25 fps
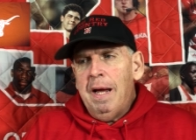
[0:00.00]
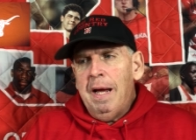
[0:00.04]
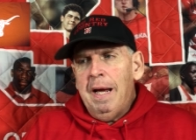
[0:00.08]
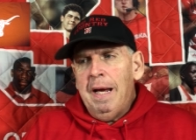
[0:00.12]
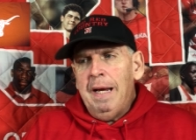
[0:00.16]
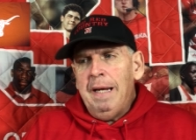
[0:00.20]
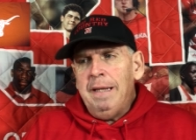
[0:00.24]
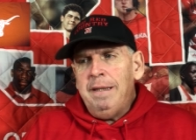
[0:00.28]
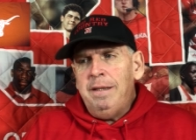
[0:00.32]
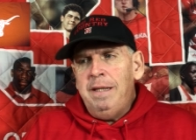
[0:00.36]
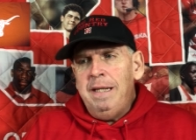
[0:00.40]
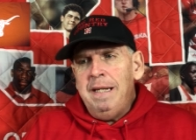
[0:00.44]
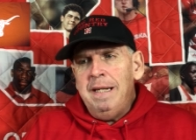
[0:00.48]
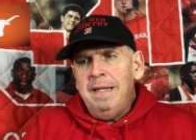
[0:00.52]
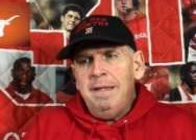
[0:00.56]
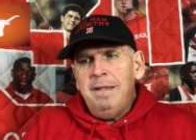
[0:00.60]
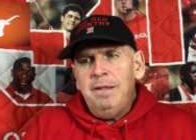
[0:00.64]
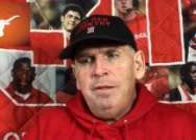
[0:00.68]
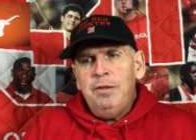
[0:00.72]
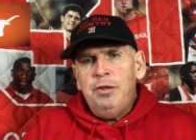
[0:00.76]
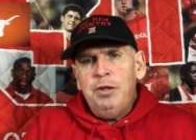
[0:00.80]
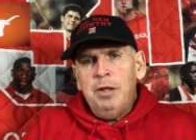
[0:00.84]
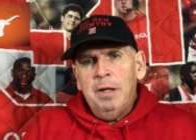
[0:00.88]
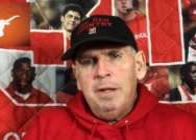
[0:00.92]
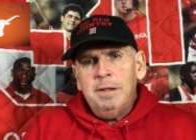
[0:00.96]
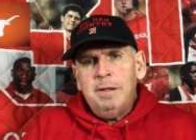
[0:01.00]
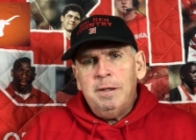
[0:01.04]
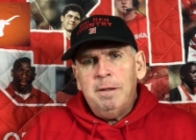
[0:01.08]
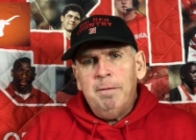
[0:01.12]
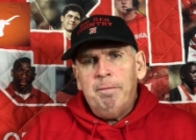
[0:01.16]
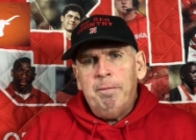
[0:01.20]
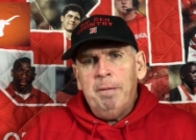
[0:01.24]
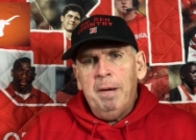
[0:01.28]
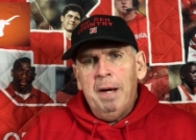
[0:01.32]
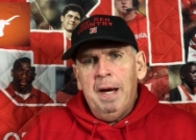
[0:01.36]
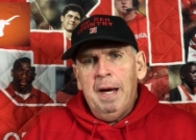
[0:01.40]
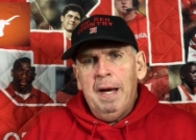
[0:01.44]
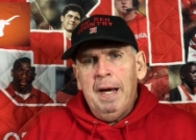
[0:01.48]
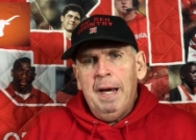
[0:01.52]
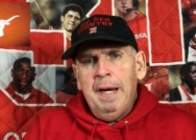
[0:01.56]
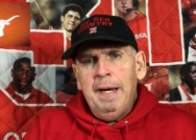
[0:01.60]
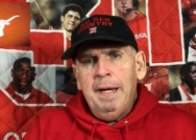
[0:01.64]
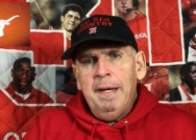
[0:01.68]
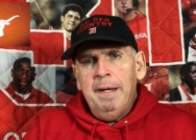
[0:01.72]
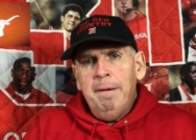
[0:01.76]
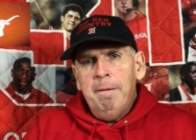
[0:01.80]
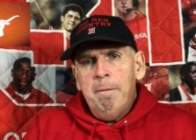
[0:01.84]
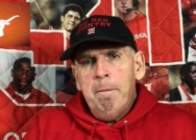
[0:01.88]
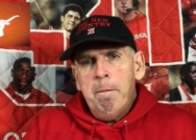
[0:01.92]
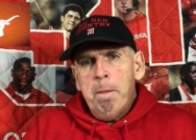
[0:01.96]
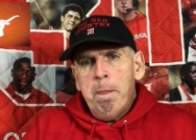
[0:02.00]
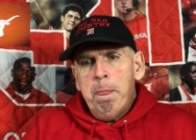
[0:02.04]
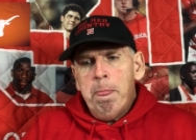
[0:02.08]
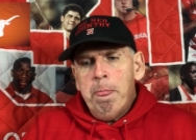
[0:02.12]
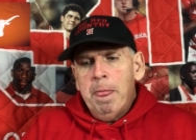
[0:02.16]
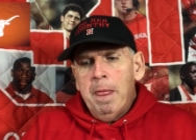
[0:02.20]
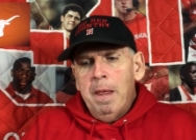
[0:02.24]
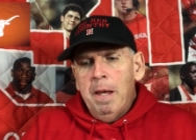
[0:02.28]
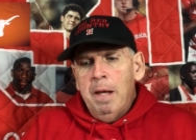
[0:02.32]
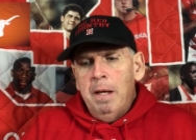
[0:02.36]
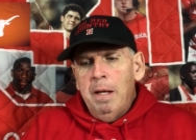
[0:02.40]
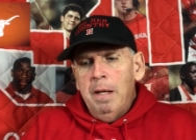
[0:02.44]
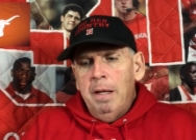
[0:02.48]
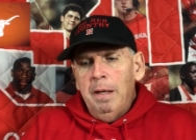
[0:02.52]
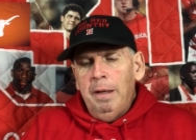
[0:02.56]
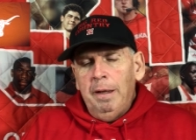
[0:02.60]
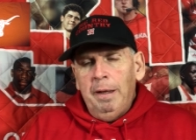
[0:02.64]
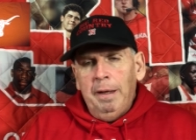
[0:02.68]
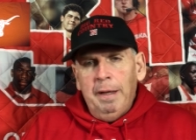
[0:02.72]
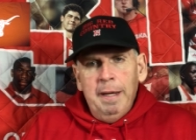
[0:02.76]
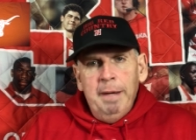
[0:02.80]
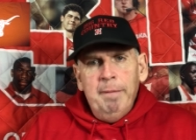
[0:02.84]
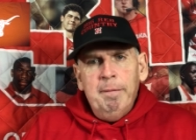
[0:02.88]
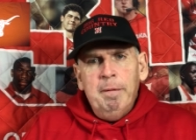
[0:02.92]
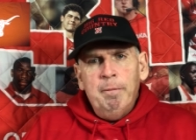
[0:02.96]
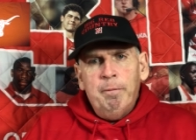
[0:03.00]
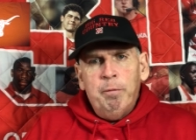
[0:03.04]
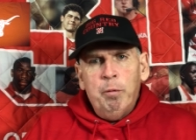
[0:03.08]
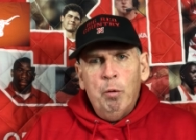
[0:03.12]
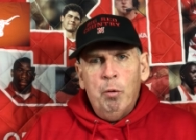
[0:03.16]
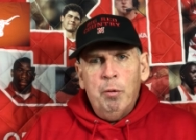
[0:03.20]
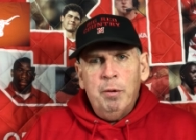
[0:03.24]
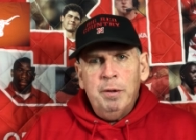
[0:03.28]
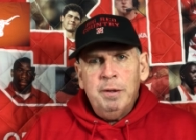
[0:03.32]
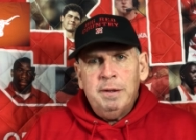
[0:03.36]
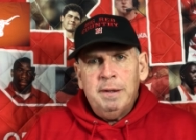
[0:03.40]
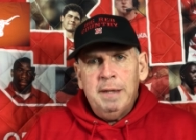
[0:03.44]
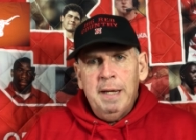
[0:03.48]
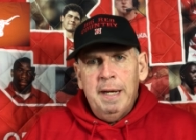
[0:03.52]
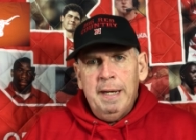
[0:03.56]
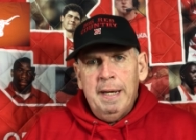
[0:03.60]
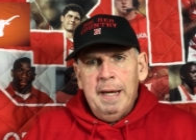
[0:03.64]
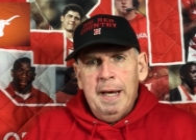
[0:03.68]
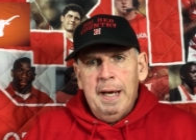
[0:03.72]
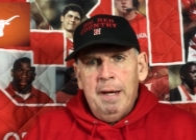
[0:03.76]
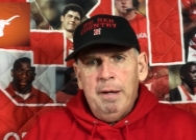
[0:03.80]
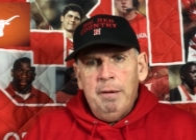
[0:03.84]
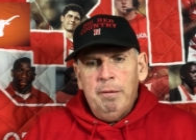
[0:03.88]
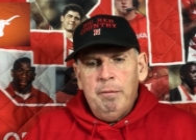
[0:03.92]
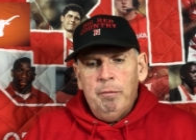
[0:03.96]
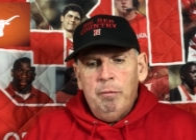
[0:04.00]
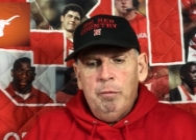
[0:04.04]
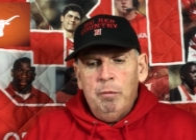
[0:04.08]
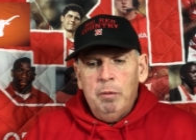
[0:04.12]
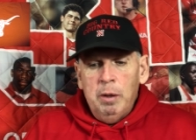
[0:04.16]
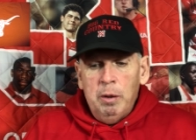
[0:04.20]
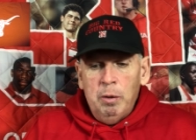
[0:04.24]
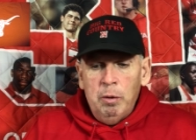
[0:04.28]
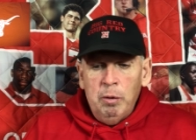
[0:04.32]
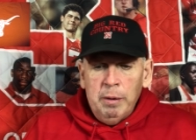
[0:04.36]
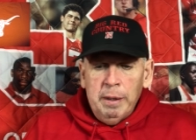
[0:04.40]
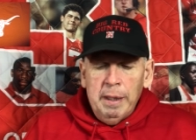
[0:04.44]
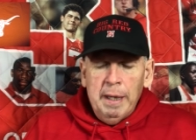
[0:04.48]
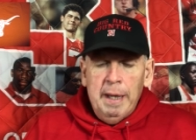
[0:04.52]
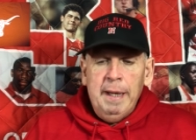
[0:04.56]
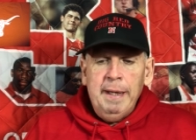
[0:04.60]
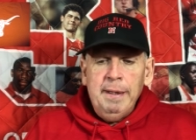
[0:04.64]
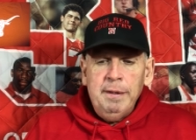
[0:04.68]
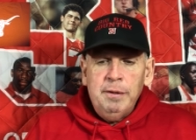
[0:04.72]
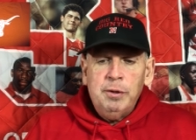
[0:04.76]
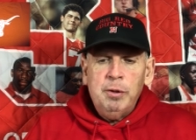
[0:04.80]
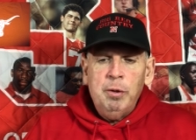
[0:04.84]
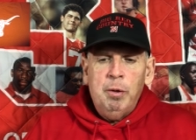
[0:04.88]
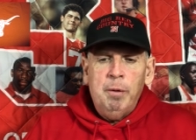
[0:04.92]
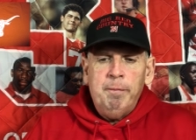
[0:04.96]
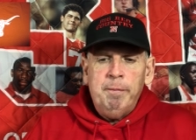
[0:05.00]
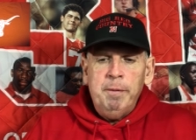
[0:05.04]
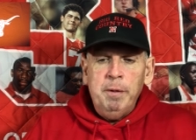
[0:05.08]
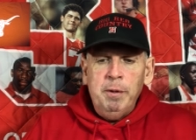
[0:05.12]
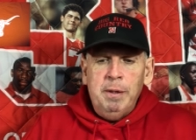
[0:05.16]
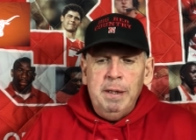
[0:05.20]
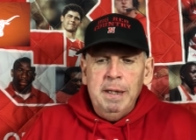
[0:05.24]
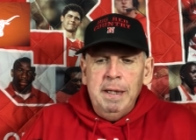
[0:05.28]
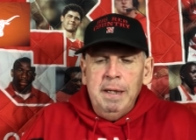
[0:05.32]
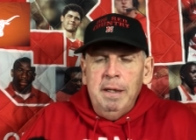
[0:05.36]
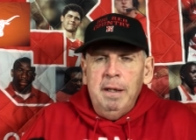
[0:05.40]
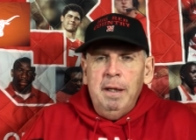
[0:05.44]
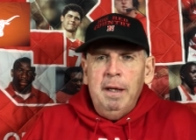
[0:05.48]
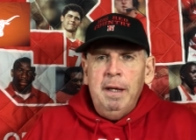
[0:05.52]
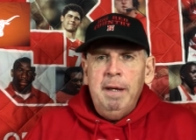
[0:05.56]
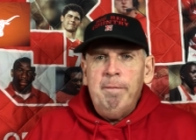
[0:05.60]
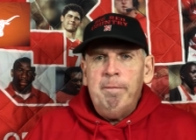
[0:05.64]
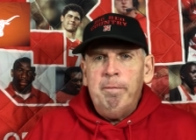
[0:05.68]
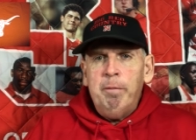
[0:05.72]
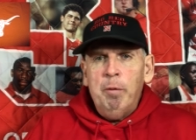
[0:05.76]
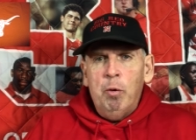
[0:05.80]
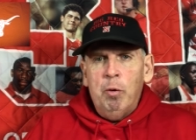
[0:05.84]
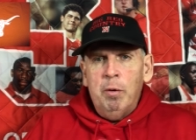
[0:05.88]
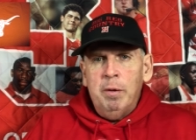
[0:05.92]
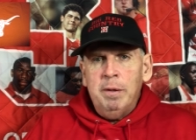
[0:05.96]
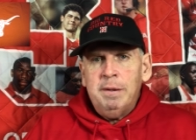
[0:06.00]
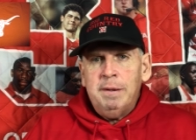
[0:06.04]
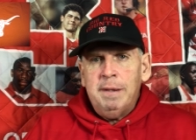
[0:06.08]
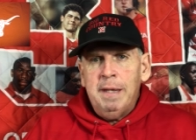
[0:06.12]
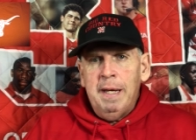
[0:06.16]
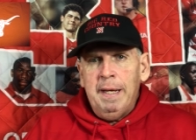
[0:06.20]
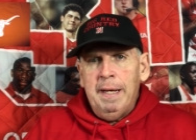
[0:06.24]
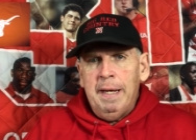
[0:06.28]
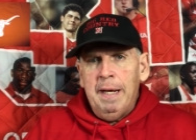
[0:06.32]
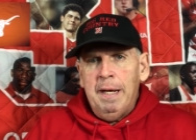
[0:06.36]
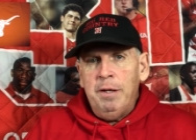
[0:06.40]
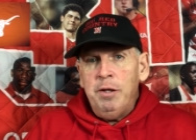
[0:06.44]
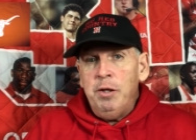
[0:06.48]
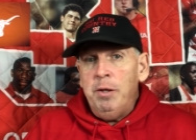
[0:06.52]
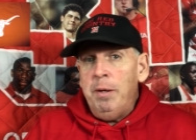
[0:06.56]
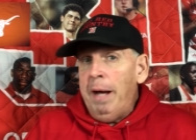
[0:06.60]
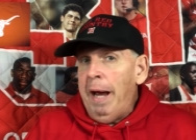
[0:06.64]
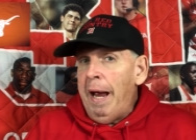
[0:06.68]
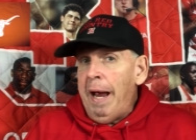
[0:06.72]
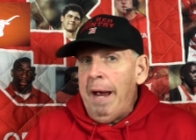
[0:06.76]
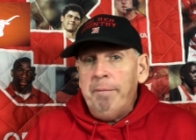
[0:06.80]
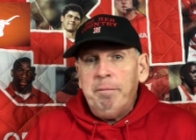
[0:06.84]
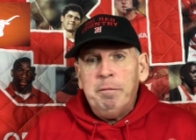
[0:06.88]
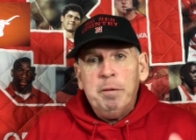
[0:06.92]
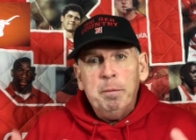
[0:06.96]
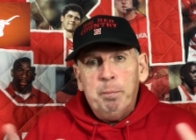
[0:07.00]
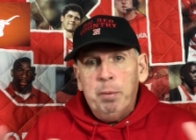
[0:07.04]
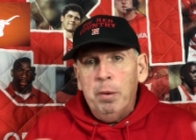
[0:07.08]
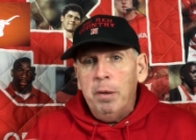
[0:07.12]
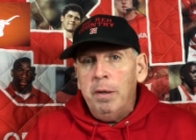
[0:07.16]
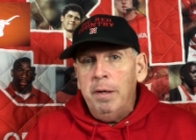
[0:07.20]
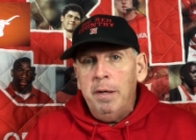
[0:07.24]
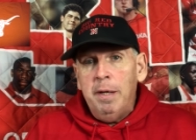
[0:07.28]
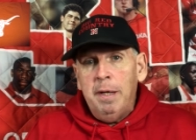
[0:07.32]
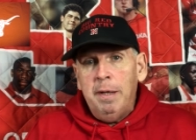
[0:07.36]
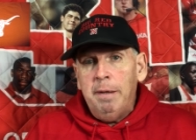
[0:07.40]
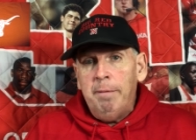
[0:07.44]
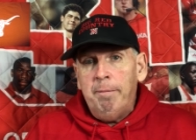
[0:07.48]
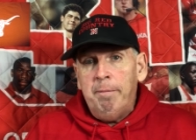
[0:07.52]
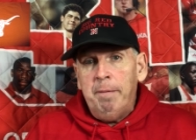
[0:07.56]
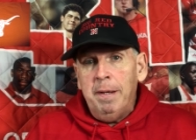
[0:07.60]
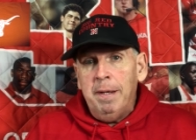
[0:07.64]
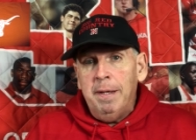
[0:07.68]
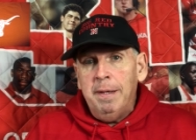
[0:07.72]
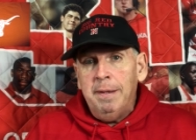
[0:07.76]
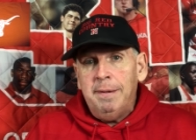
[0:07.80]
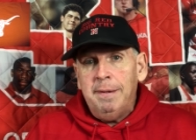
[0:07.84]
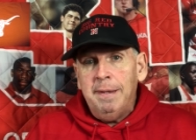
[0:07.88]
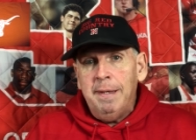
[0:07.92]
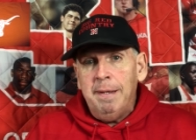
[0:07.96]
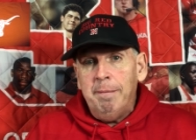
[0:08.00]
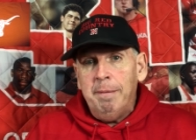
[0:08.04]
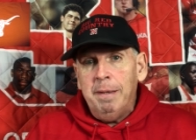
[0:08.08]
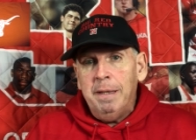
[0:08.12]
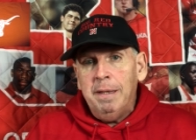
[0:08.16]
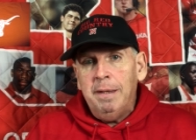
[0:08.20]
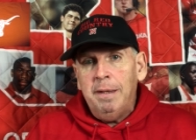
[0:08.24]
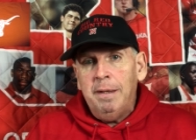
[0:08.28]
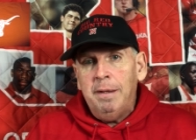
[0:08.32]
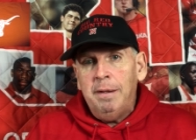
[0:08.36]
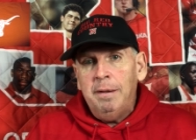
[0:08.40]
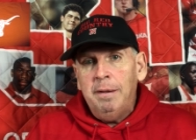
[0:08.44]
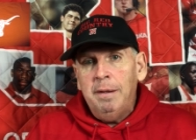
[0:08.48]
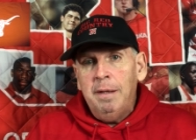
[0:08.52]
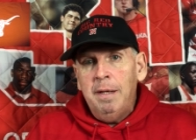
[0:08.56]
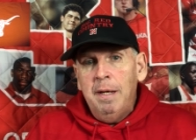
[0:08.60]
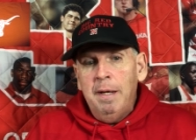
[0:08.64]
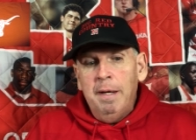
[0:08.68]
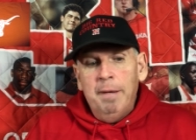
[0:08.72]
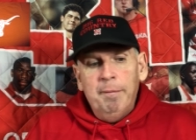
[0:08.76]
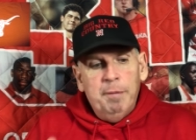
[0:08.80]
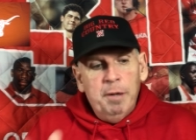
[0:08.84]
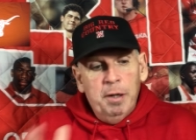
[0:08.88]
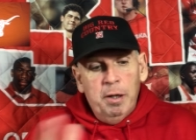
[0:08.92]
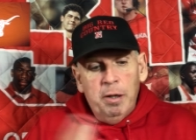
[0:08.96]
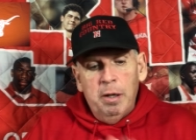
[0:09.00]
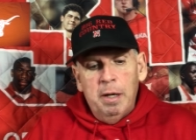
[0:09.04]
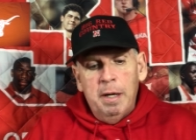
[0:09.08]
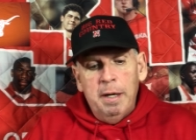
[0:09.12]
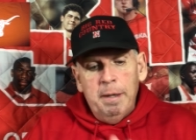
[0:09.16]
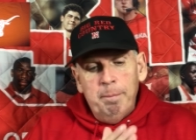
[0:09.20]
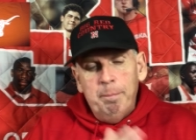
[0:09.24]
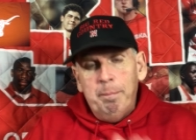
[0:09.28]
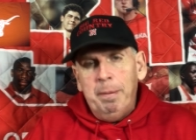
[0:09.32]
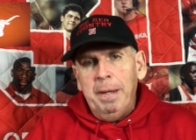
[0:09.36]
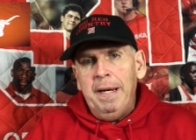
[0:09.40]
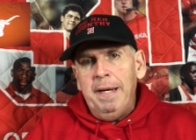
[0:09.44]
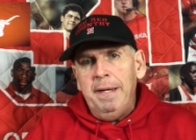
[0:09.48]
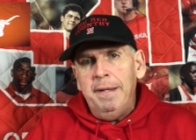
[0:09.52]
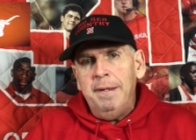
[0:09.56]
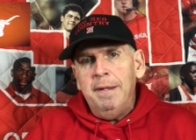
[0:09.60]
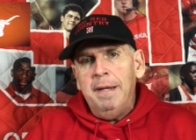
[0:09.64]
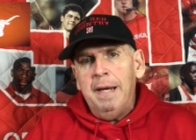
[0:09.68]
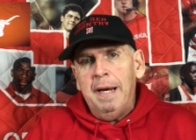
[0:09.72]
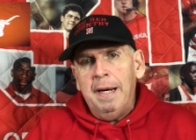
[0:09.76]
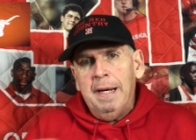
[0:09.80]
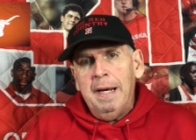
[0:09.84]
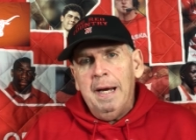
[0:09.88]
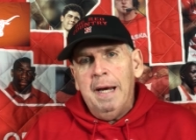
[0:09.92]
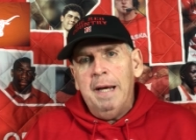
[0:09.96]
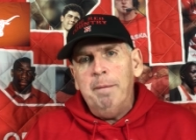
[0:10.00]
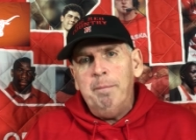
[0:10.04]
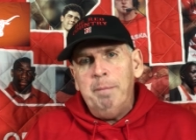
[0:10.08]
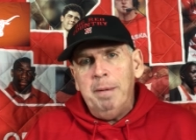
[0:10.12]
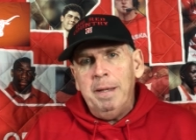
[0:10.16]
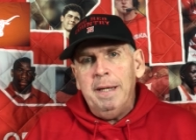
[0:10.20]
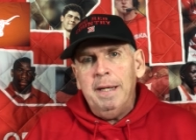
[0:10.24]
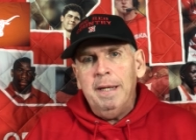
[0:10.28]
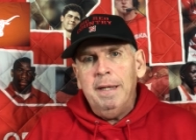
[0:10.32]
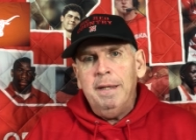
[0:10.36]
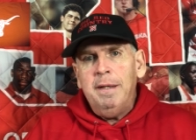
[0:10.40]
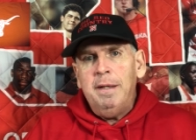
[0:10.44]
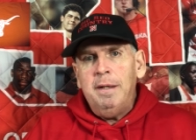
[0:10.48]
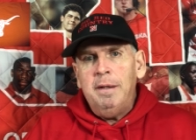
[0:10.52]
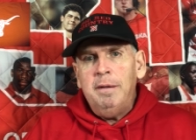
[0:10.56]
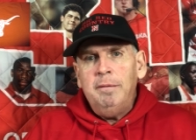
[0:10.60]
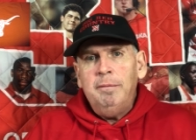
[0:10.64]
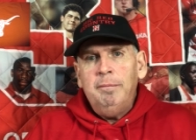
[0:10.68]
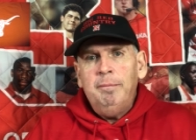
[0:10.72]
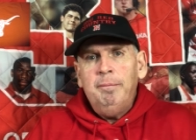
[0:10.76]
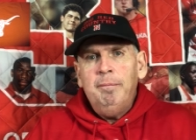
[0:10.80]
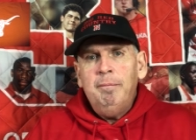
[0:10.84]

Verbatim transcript: I didn't justify leaving Florida State out. Well, okay, so if you didn't leave Florida State out, you have to put an undefeated team in there. They're unbeaten, they got to be in there.